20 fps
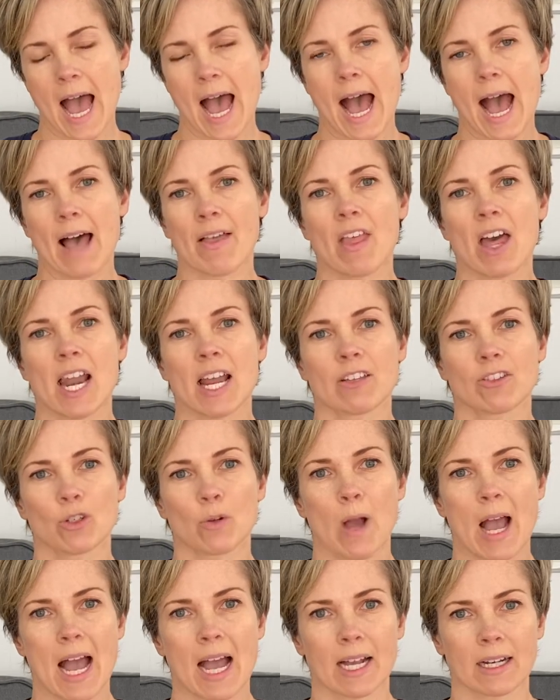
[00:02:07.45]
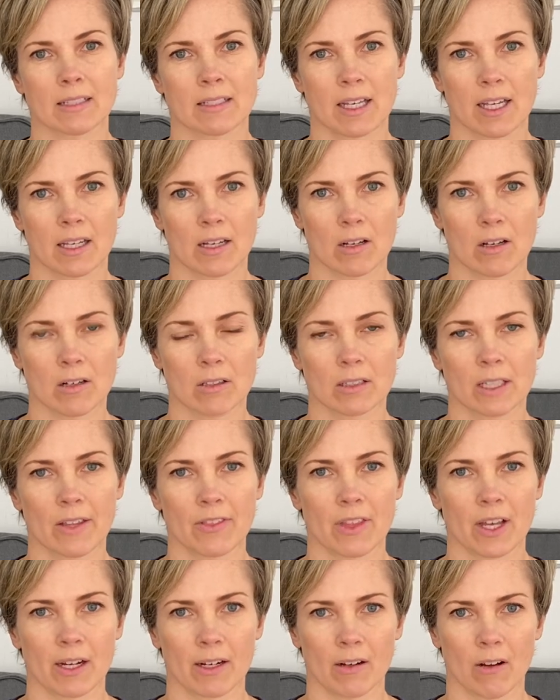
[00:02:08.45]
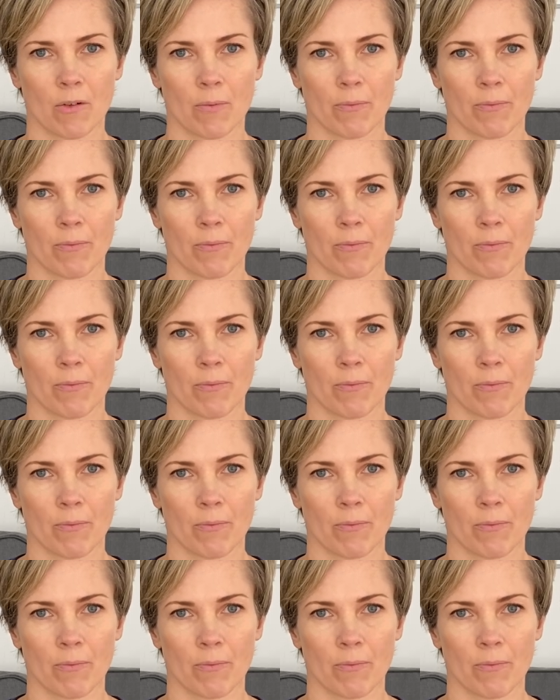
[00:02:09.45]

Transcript: And then as you exhale, let that go.